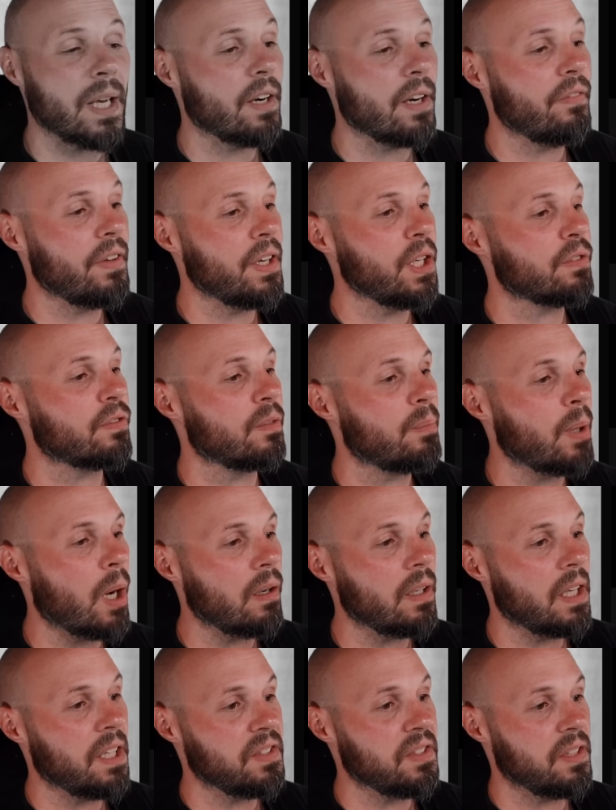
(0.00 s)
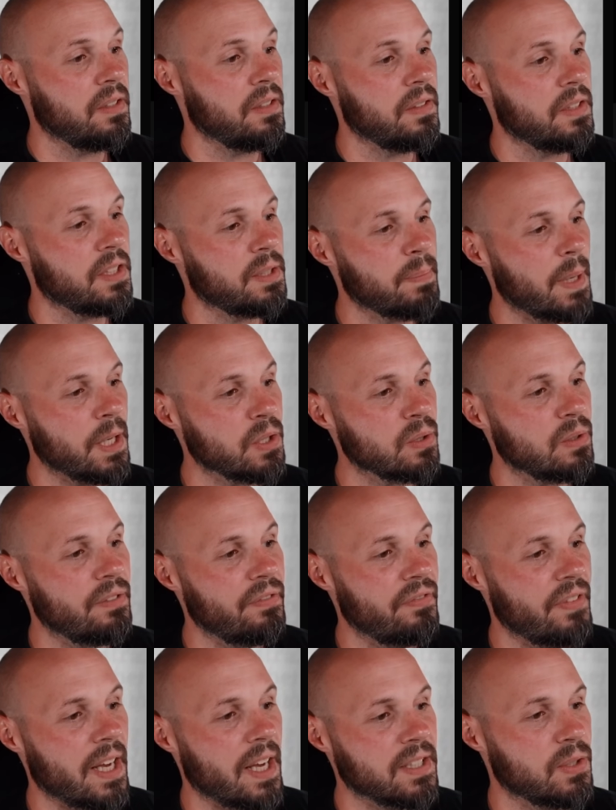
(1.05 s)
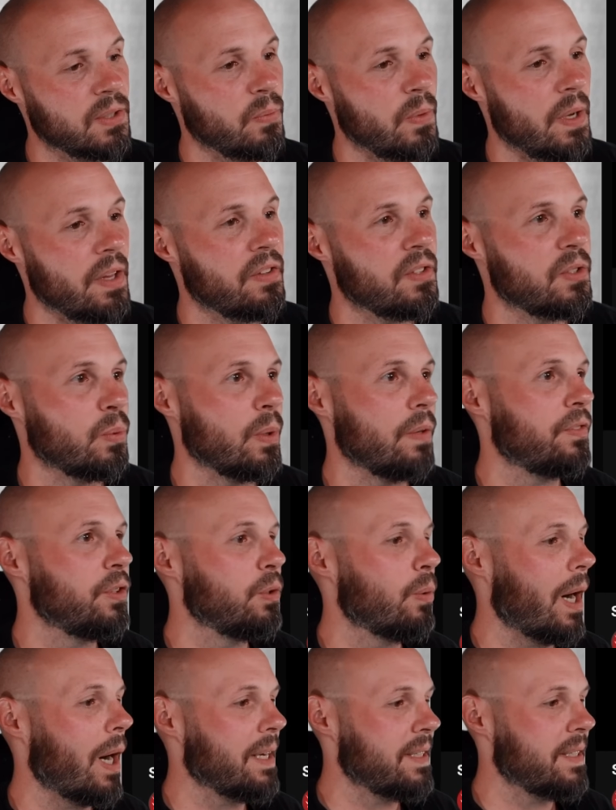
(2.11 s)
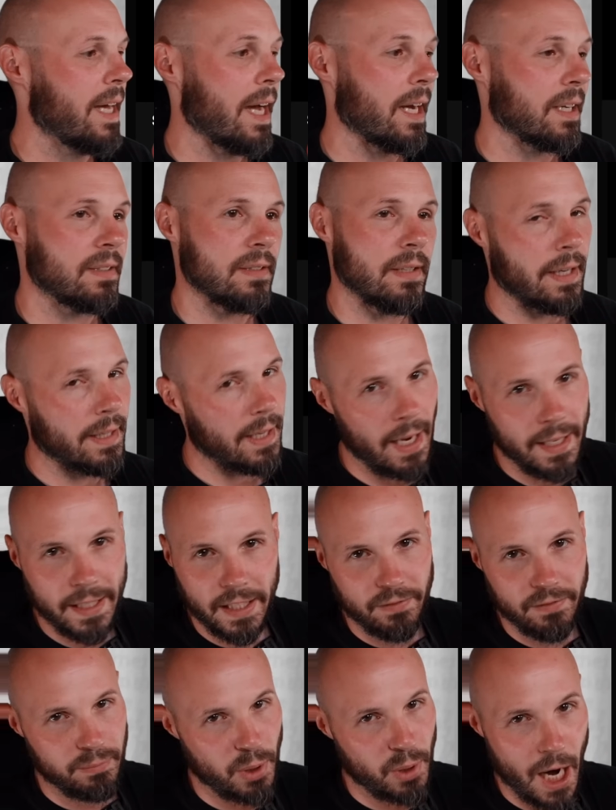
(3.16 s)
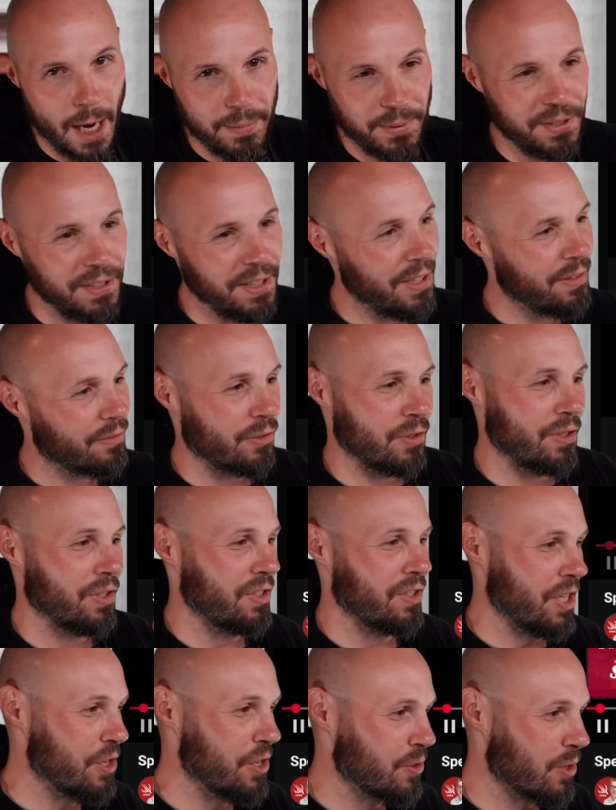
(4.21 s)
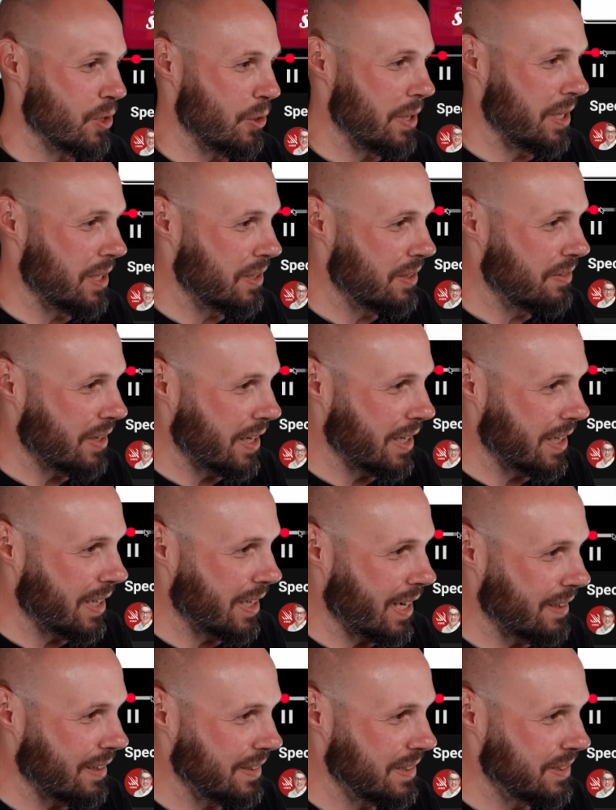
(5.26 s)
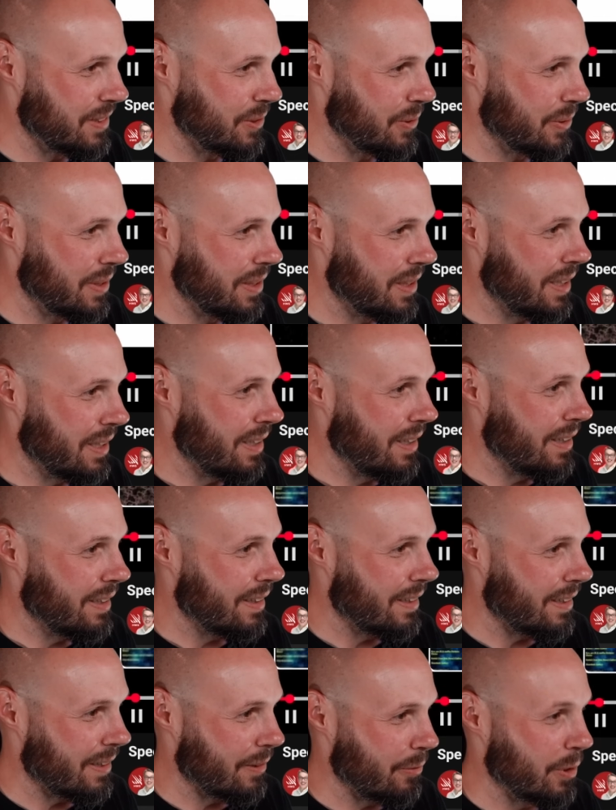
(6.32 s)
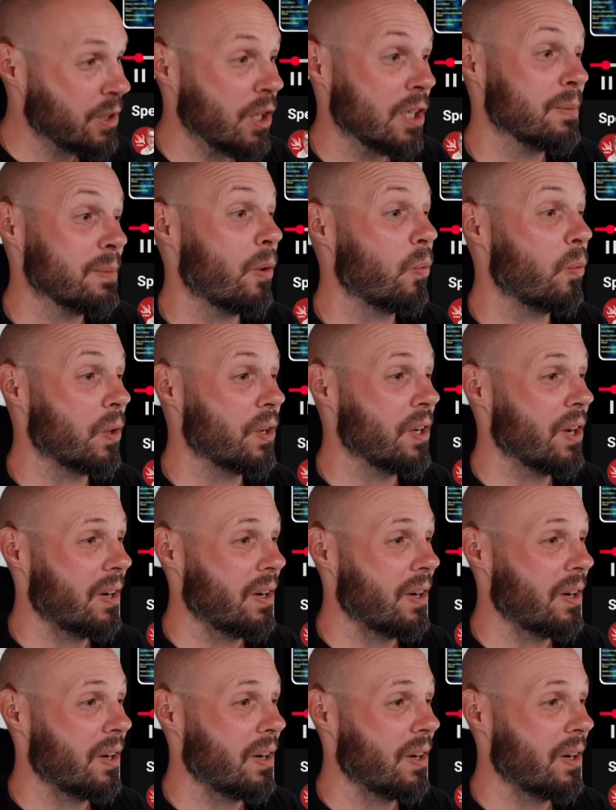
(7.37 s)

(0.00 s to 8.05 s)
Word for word: got a video from Paul Hudson, special effects with SwiftUI text. And I gotta give him props for this intro here. I gotta highlight to it. Uh, we talked about word